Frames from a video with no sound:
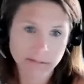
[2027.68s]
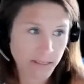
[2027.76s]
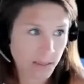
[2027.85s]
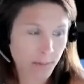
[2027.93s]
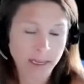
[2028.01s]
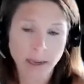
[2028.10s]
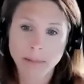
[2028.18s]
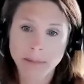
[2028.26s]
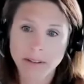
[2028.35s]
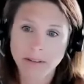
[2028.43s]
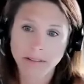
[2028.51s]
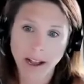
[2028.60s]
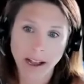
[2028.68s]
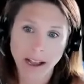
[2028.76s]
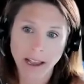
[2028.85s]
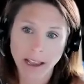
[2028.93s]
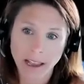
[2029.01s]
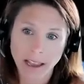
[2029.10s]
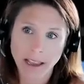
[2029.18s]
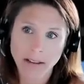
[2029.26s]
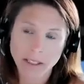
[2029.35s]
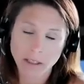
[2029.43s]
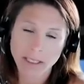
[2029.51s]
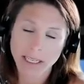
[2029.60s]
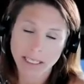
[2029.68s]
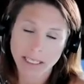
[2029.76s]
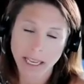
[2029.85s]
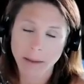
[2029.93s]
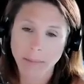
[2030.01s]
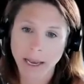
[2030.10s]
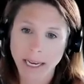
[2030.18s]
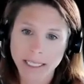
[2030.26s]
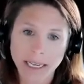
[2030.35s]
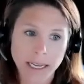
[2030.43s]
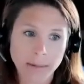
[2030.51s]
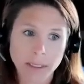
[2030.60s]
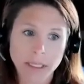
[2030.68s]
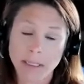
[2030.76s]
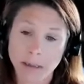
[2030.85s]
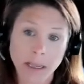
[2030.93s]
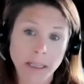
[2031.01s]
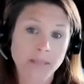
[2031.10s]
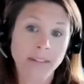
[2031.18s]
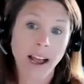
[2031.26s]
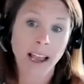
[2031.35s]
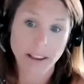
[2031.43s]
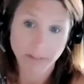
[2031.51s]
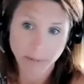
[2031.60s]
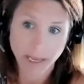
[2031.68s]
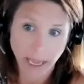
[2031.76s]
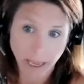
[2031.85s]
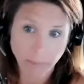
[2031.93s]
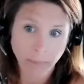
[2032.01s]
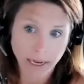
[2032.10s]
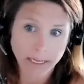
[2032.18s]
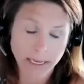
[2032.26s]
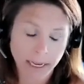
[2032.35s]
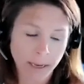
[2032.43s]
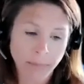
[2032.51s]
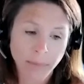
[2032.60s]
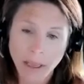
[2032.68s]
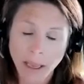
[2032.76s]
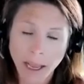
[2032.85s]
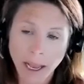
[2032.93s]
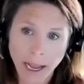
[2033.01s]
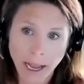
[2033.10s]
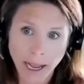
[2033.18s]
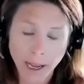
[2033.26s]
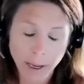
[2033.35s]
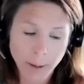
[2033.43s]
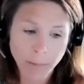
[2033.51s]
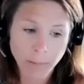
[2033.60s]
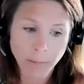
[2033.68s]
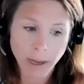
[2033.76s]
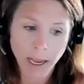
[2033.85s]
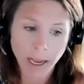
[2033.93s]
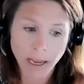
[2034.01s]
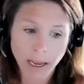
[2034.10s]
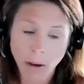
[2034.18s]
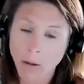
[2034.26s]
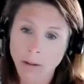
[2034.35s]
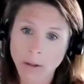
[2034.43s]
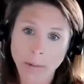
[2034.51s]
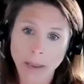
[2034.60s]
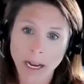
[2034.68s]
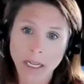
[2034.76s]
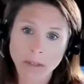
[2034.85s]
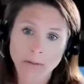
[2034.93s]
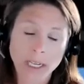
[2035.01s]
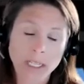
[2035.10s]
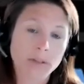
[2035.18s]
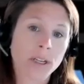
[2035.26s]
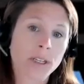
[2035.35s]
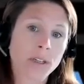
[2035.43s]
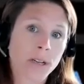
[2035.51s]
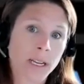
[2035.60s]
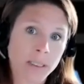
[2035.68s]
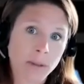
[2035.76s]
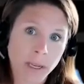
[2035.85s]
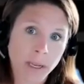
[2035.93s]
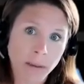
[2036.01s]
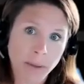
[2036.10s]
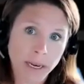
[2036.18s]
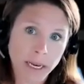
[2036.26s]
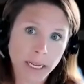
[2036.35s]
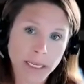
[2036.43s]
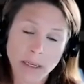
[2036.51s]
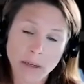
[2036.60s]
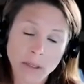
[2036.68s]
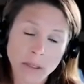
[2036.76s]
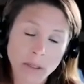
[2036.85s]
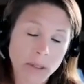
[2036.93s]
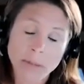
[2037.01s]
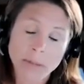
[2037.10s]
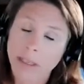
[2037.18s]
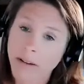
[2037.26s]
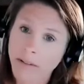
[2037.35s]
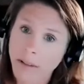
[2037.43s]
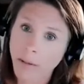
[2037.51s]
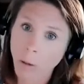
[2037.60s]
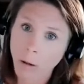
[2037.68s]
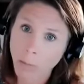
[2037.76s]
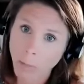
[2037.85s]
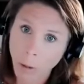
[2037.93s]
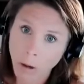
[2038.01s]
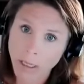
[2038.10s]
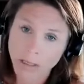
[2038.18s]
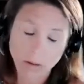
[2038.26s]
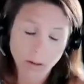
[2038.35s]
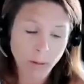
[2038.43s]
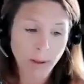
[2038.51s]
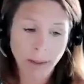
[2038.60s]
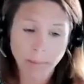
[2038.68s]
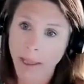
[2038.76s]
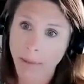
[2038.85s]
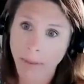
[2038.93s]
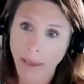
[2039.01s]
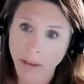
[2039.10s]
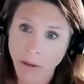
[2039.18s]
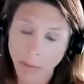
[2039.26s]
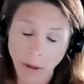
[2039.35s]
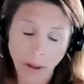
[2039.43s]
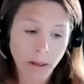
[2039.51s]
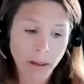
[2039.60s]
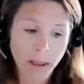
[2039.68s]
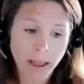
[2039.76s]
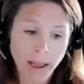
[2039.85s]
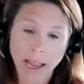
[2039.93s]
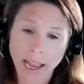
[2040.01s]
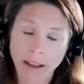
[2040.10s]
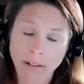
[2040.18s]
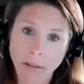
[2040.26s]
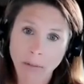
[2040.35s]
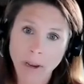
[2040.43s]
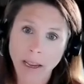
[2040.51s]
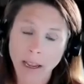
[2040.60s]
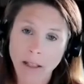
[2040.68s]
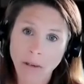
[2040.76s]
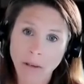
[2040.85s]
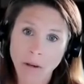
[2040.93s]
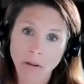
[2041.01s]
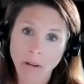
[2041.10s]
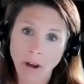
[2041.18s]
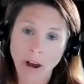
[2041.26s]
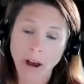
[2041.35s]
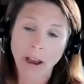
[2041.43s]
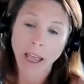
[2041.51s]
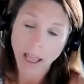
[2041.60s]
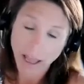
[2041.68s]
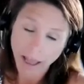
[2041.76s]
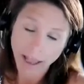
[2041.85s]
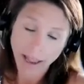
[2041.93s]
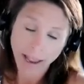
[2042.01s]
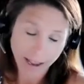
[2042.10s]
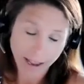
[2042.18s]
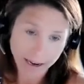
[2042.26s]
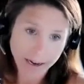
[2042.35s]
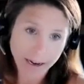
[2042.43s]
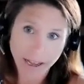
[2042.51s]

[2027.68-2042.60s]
sometimes 5, so 6 a.m. my time, sometimes 5 p.m. my time. I also manage a restaurant 2 nights a week, Mondays. I also do some stuff in the mornings for them. I play baseball. I have 3 kids, 2 dogs, and a